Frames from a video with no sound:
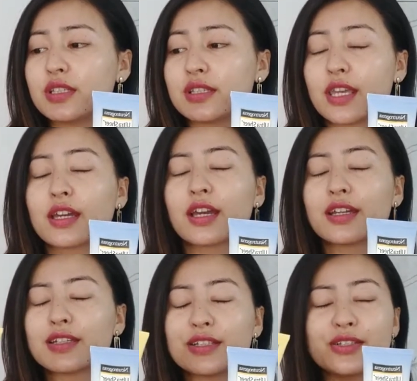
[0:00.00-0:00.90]
Zinc
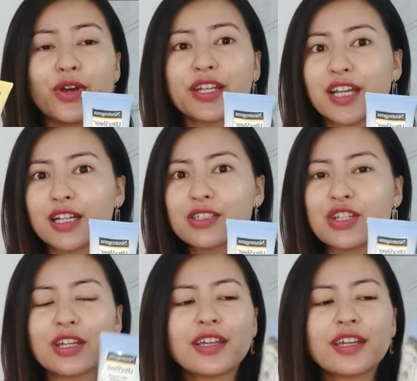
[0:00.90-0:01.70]
Dry Touch.